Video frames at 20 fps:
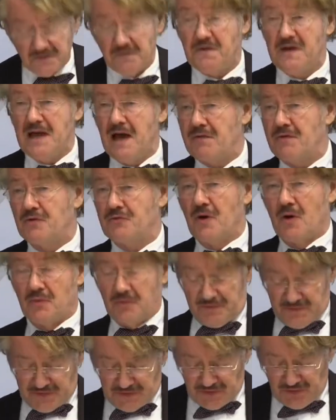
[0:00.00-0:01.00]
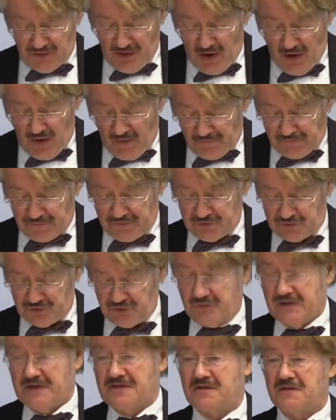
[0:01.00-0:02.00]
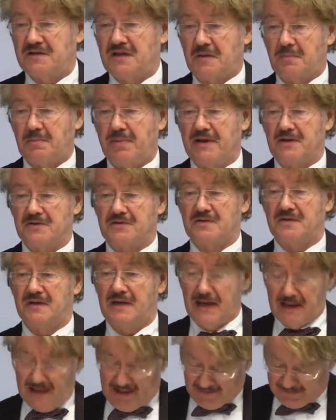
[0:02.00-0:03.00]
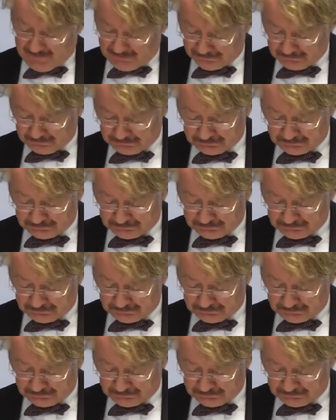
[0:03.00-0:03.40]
as the other roles of the juristic personnel.